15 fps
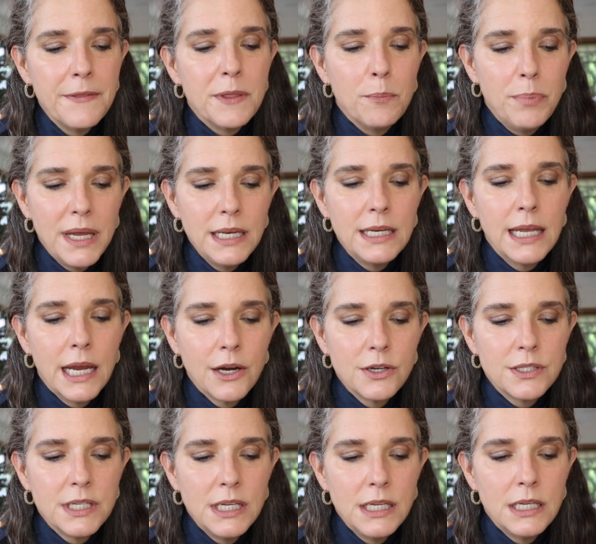The beta
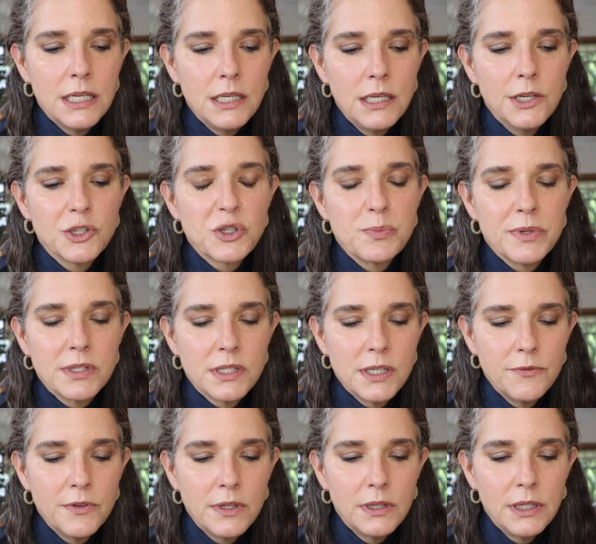carotene in here
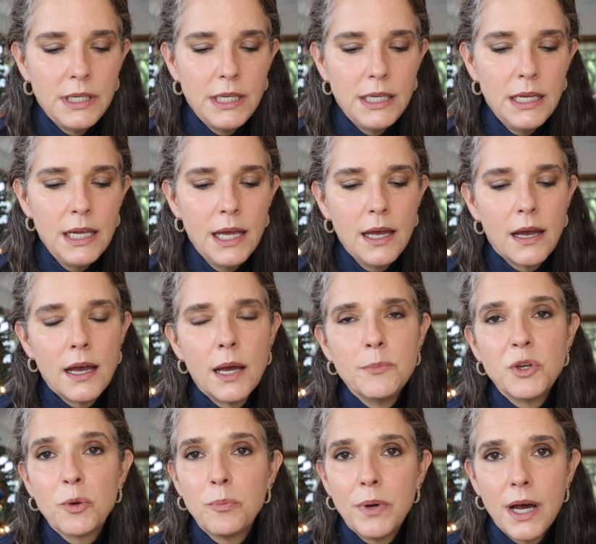specifically, um,
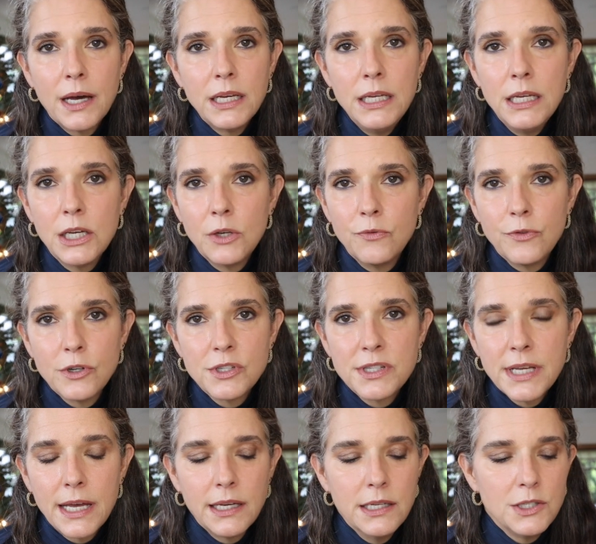your body converts
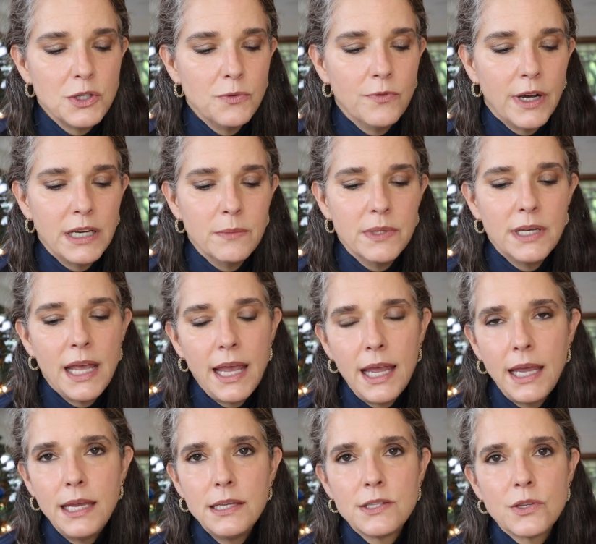that into vitamin
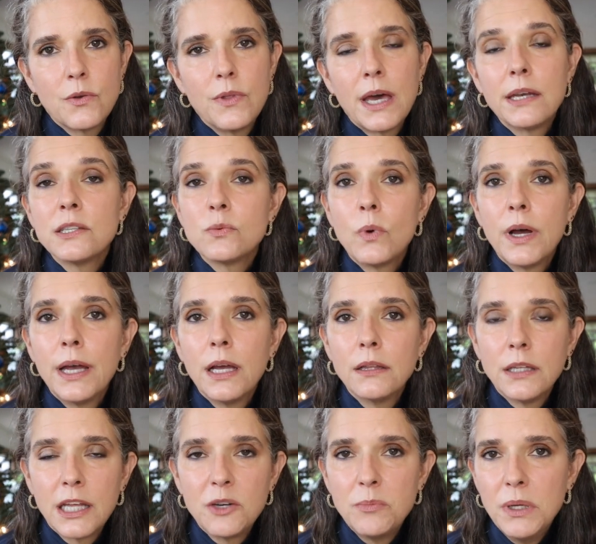A. So that is why a
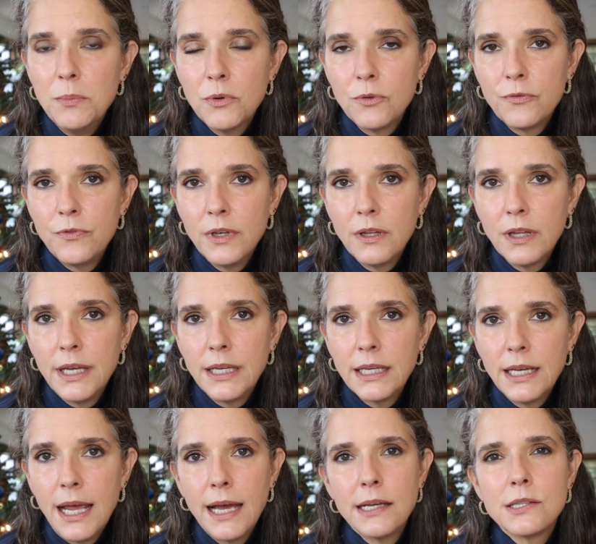lot of people feel like
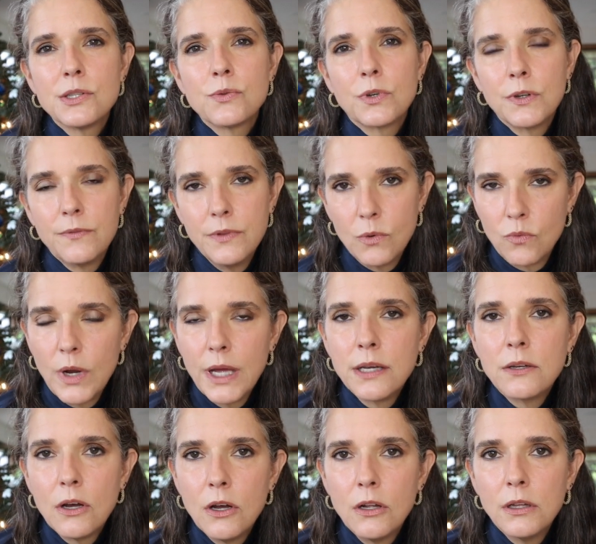it has sort of the
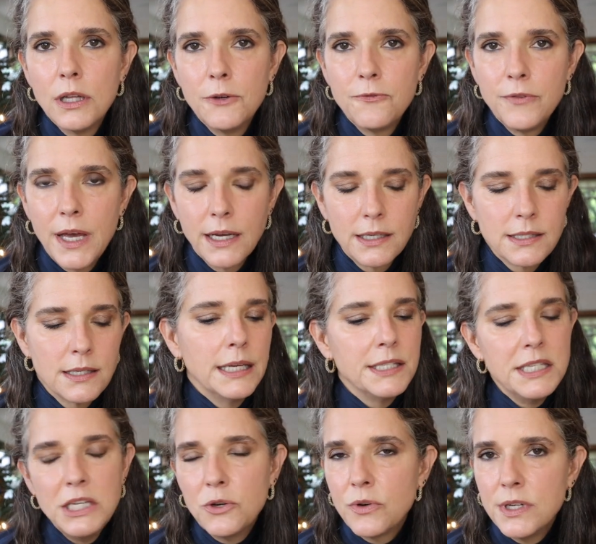retinol retinol effects like
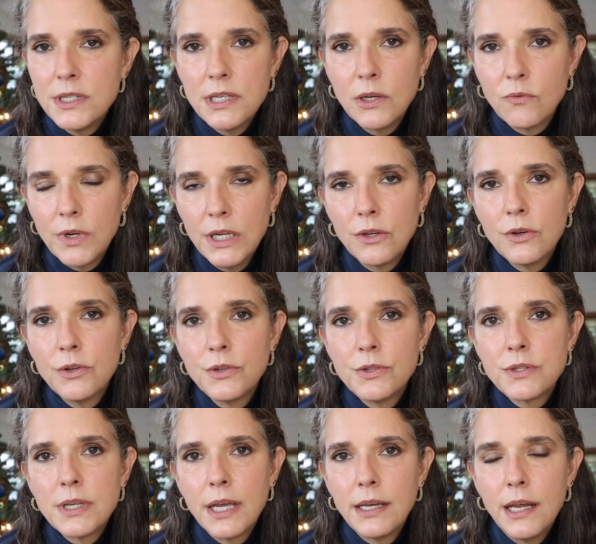decreasing
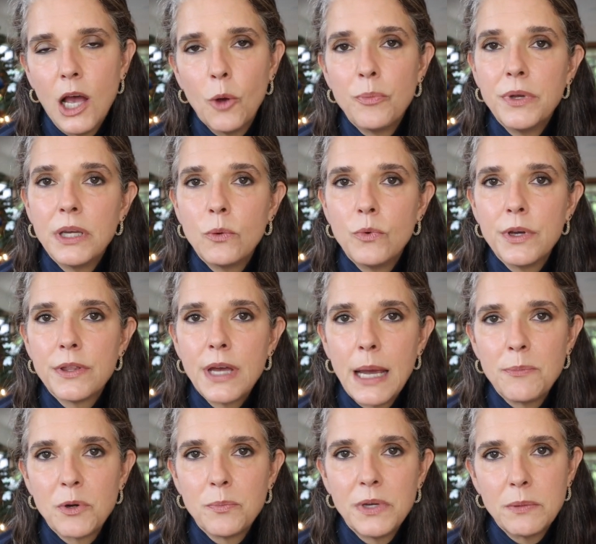wrinkles and helping with
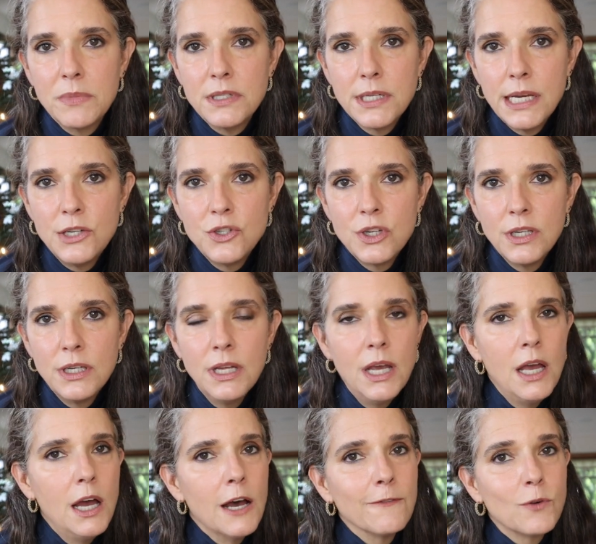hyperpigmentation.
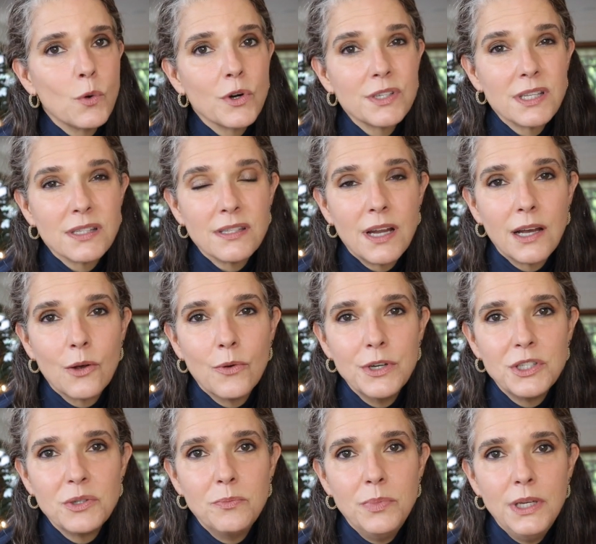Of course, it's not going
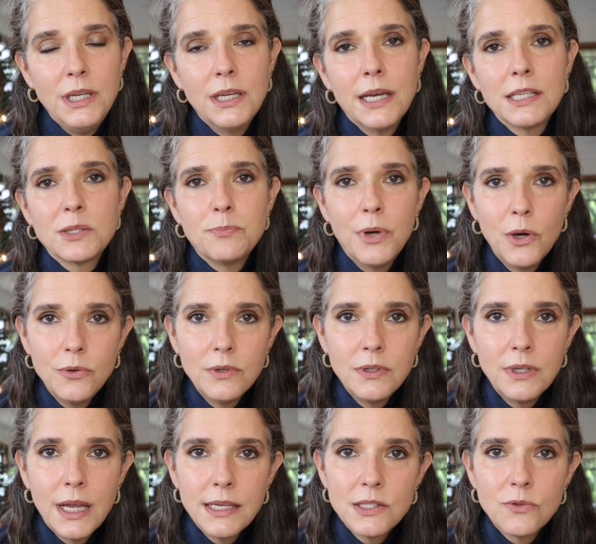to be as
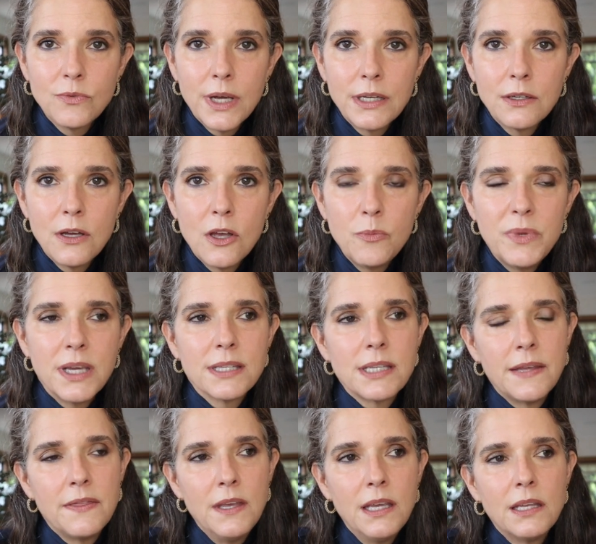potent as a retinol because
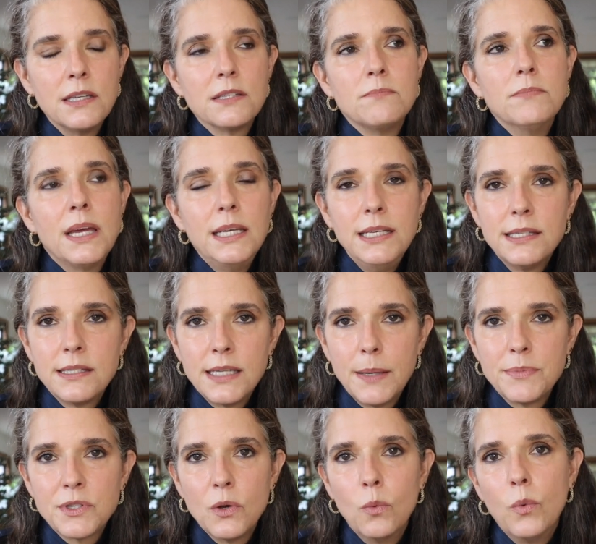I think it is many
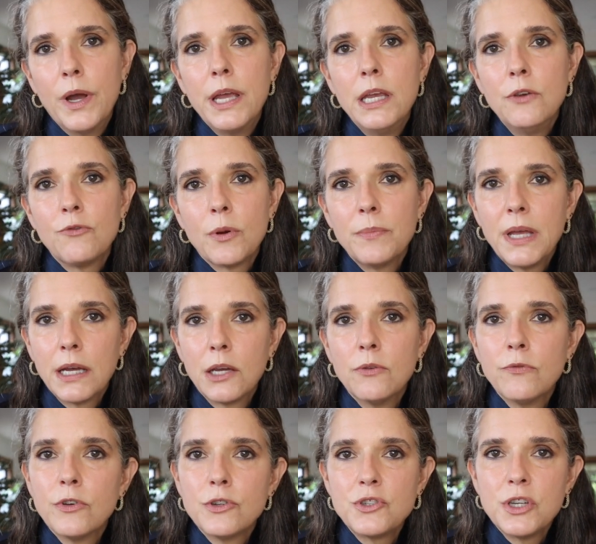steps away from that
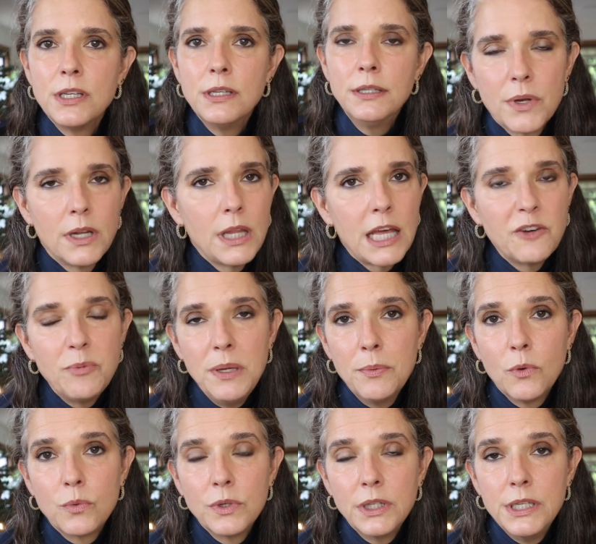conversion, but a lot of
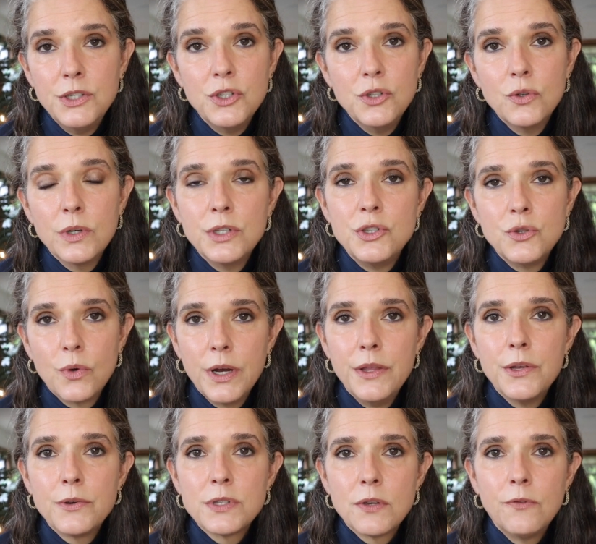people really do enjoy
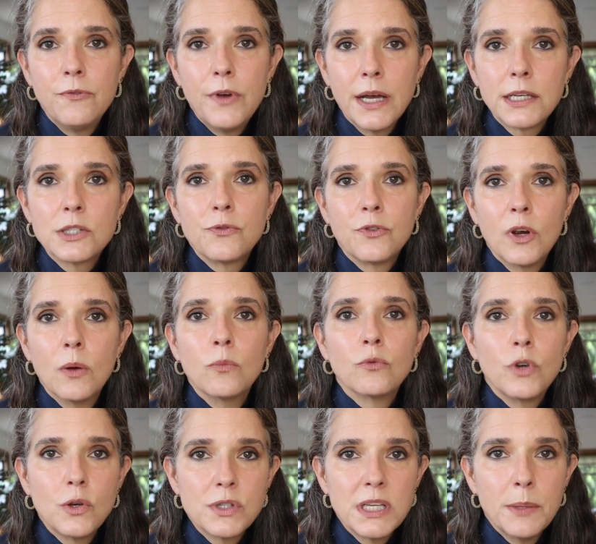those effects from
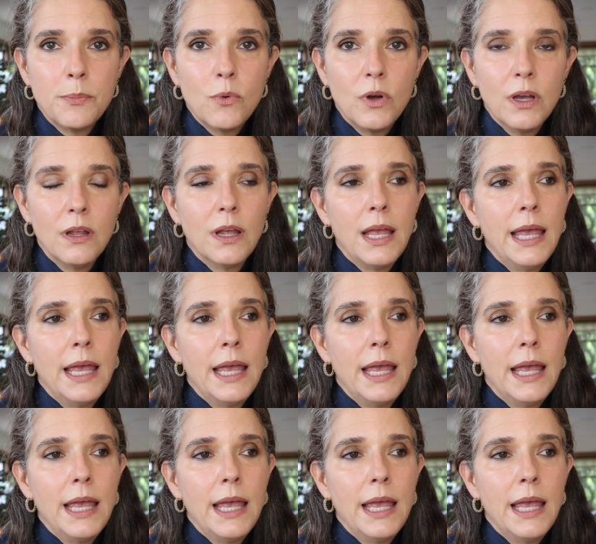rosehip oil.